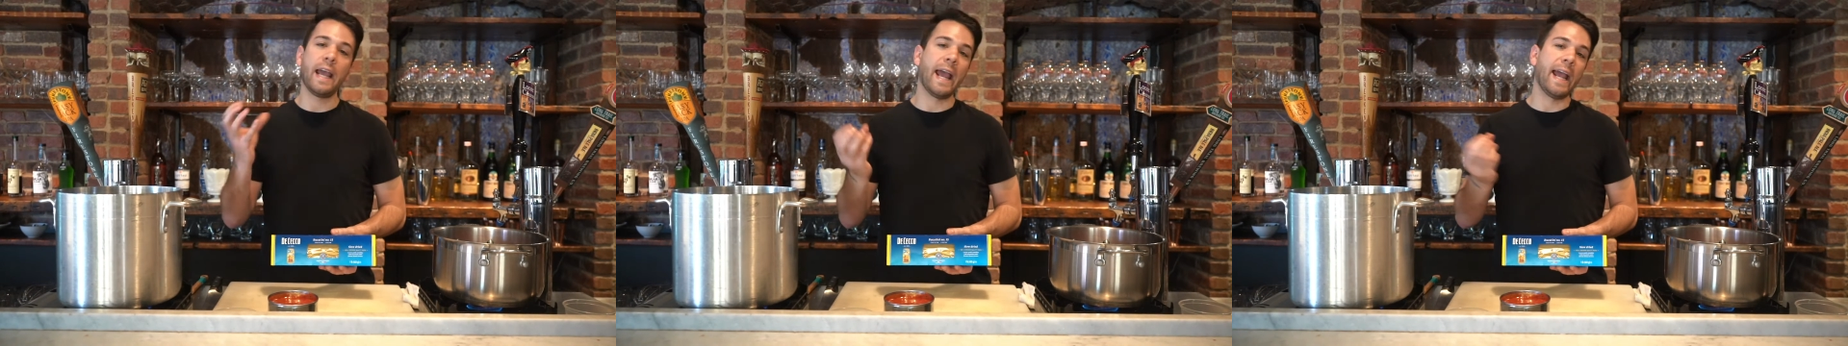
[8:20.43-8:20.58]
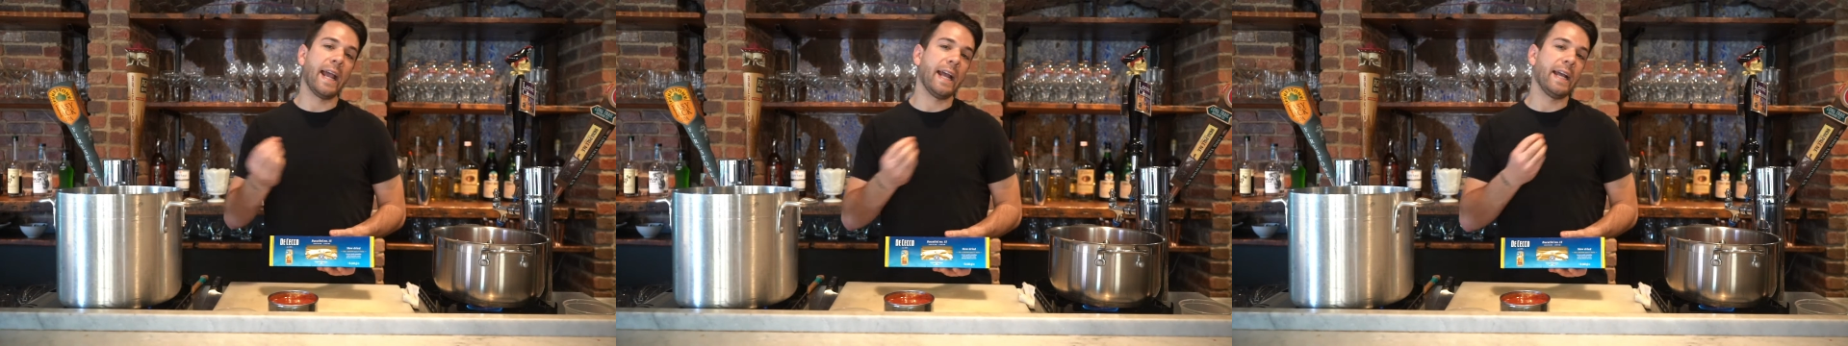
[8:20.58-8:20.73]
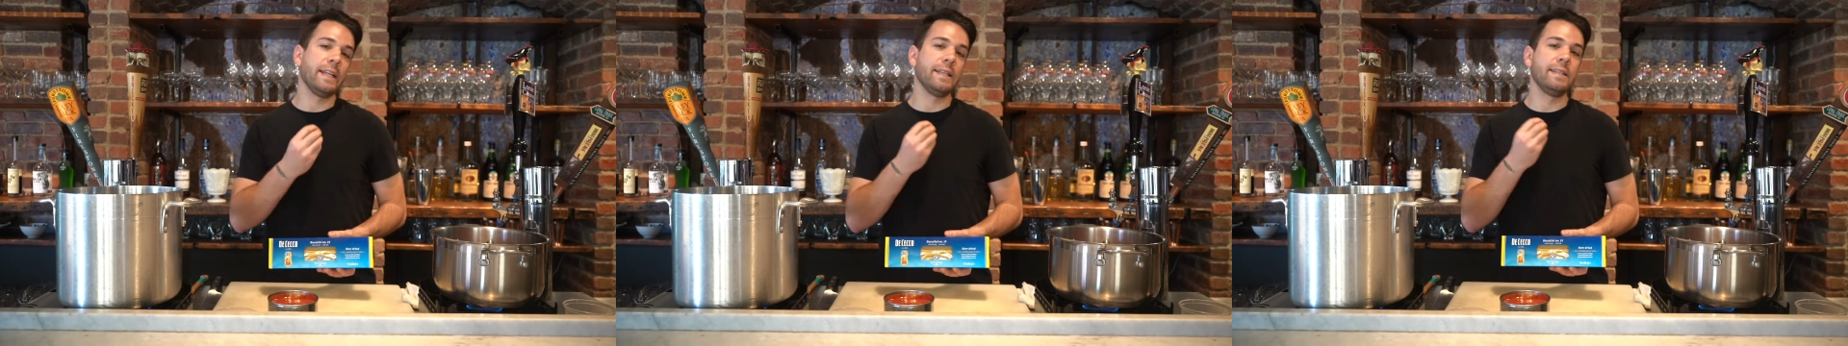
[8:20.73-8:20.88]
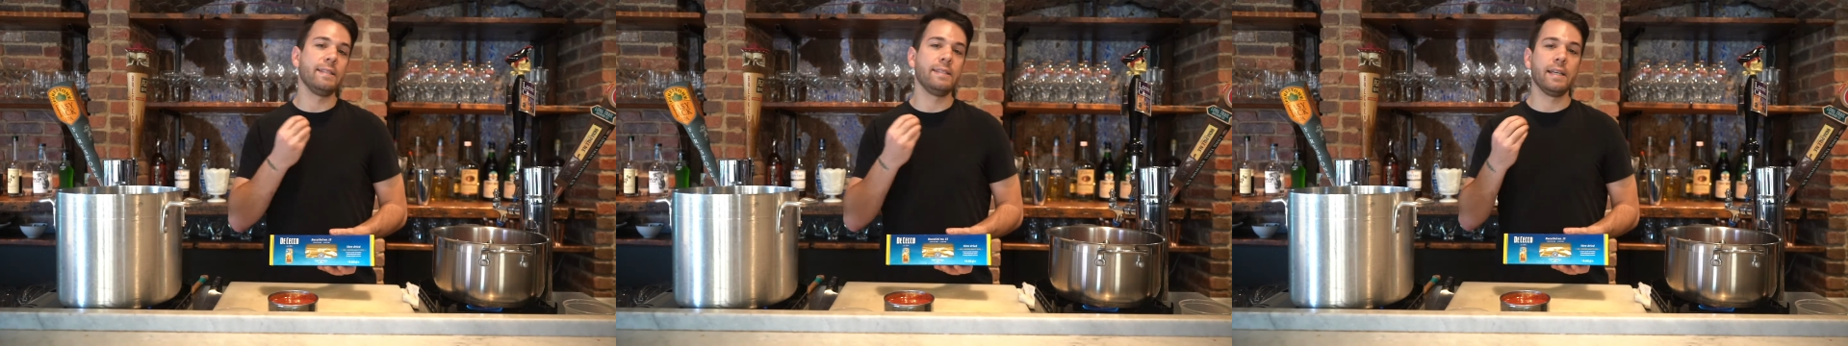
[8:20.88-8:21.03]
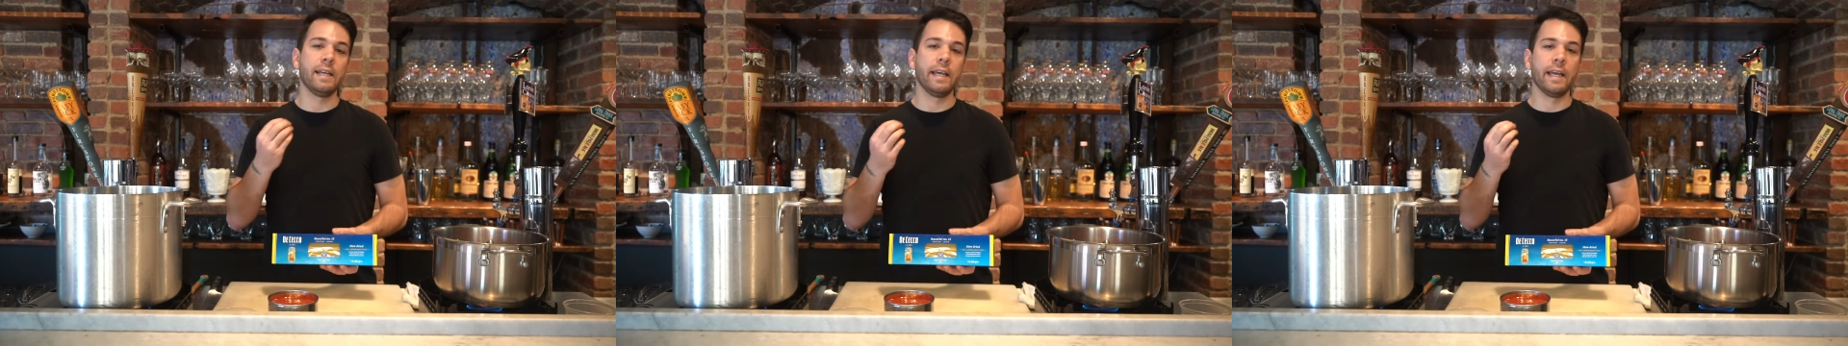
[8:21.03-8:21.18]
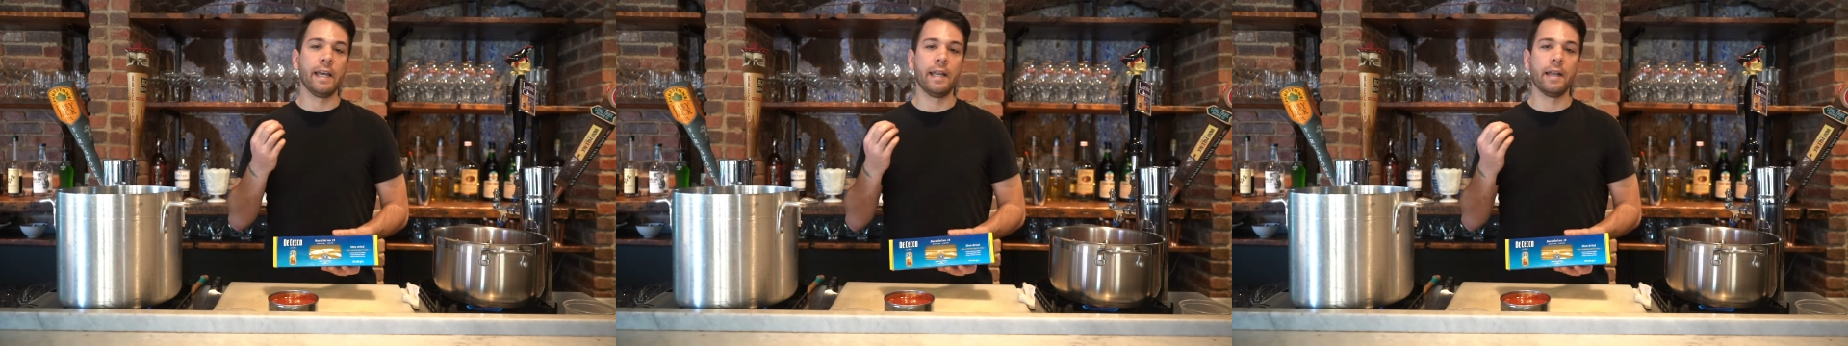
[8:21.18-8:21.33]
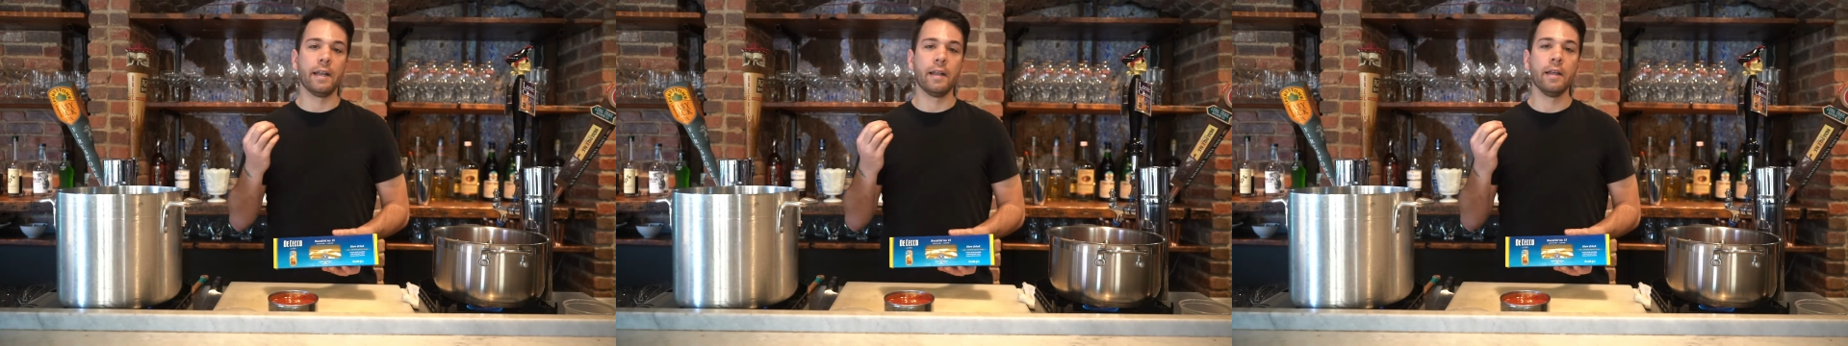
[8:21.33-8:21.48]
aids
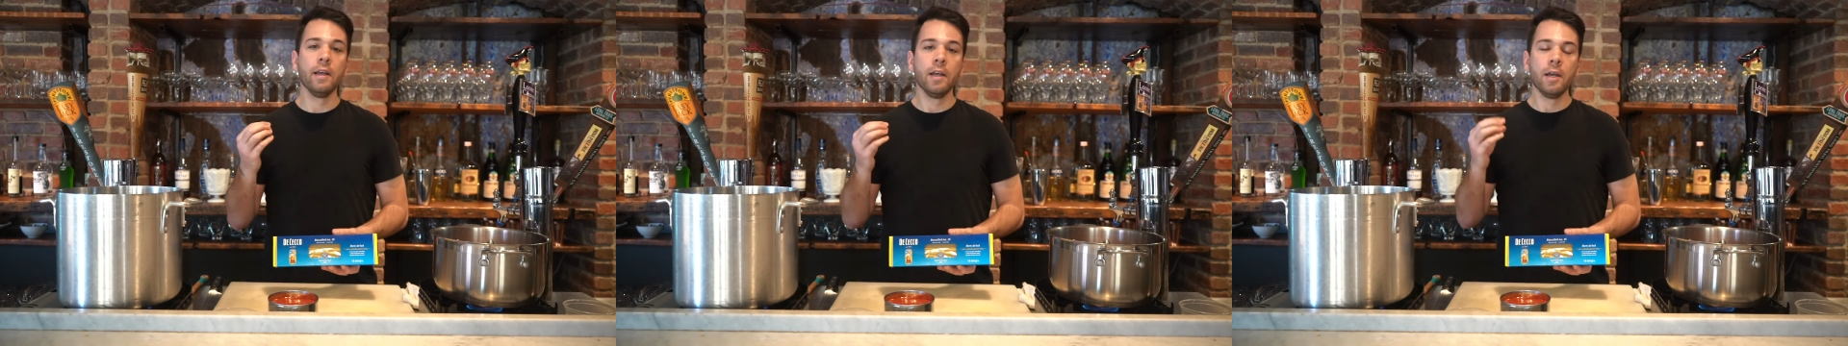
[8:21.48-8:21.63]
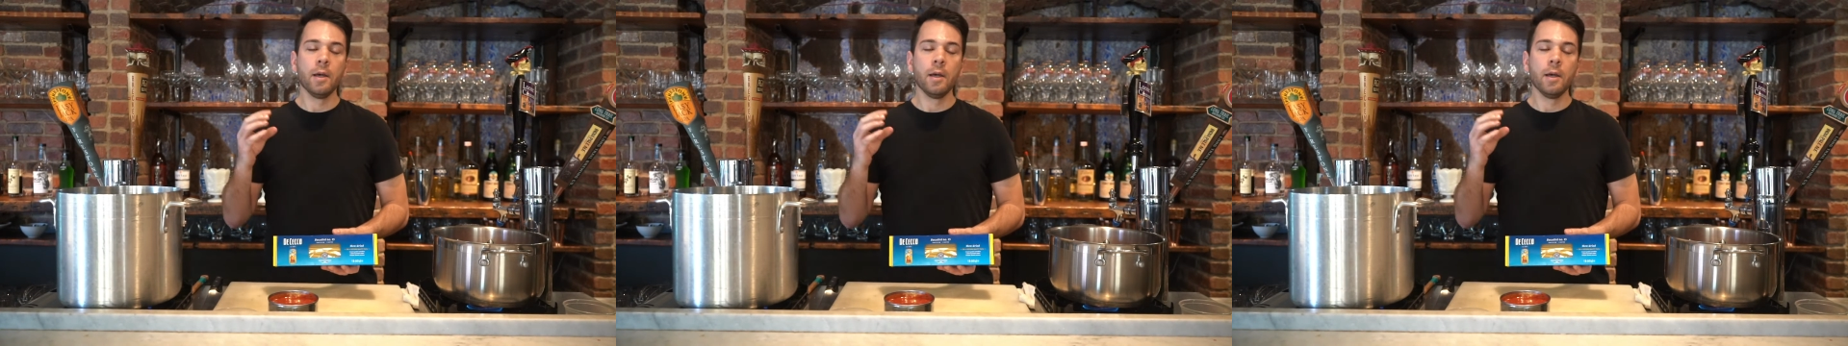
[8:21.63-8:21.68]
in